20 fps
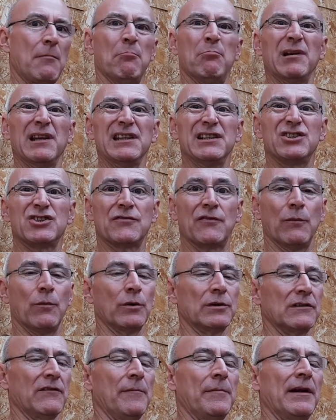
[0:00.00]
bleach for
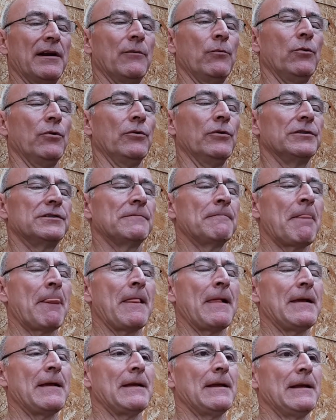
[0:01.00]
want of a better word,
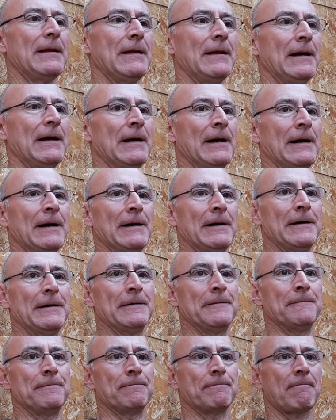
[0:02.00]

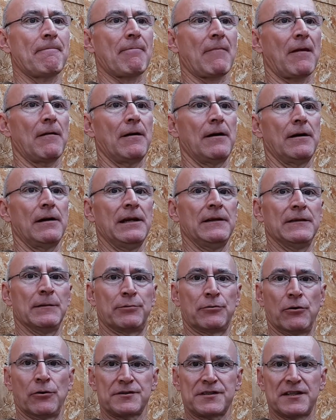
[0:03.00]
in the
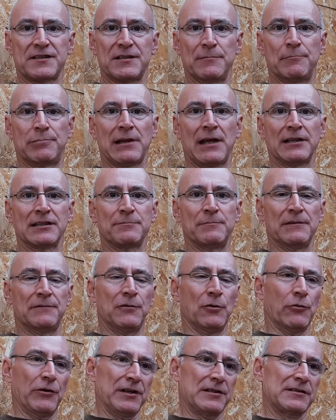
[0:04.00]
processing plant
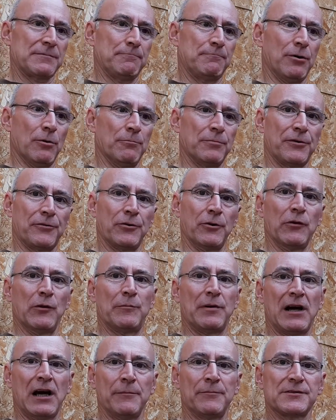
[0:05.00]
before it's pumped through the
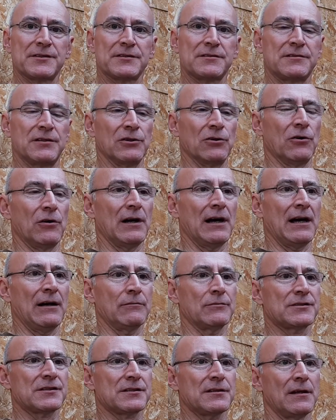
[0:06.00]
pipes to your
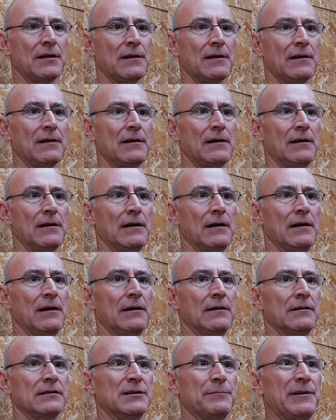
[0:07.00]
house.
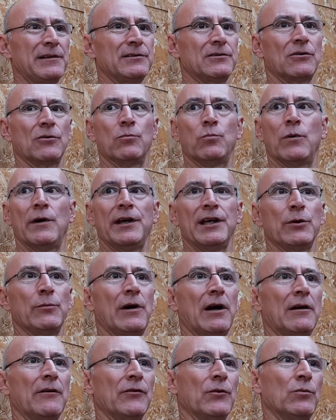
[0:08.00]
Depending on where you
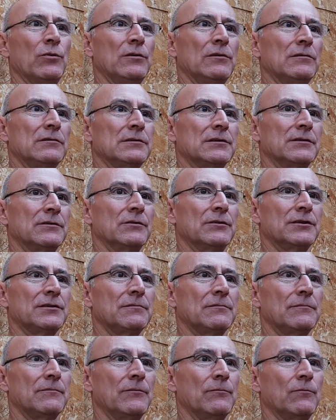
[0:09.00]
are in the world and
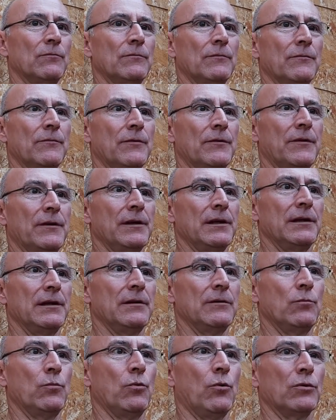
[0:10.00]

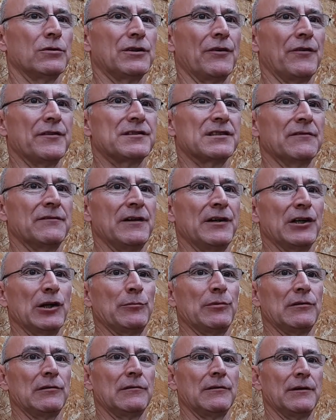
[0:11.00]
the water that's
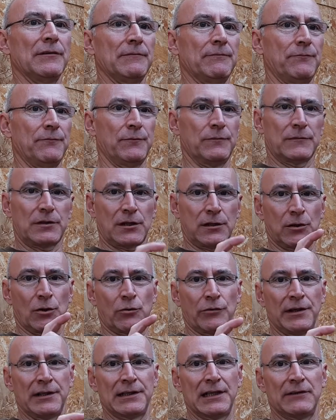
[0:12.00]
available, the
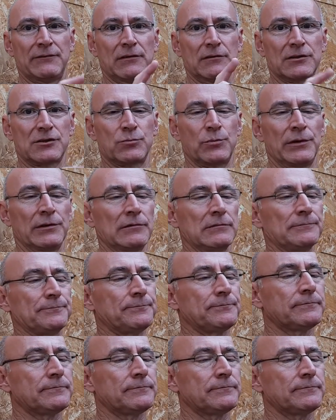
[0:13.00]
chlorine levels will